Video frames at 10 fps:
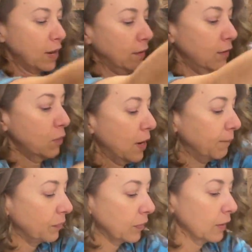Donate.
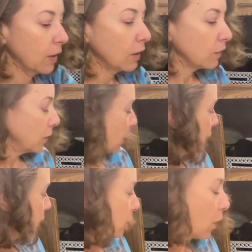
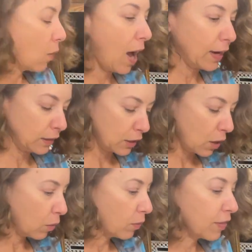So I
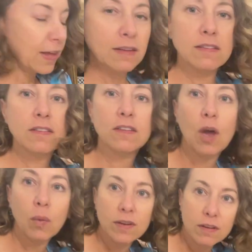know things
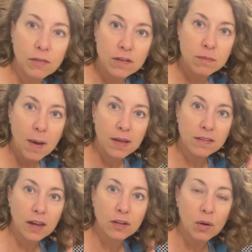go in different spots.
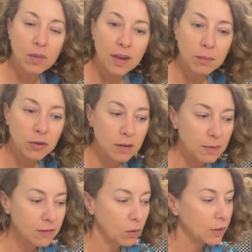I know that I'm going to
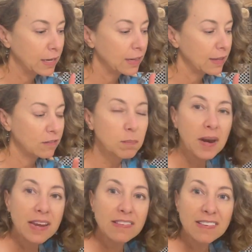be donating things, but
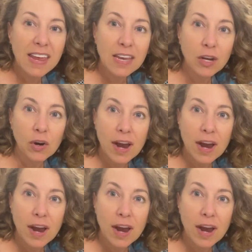I stay here.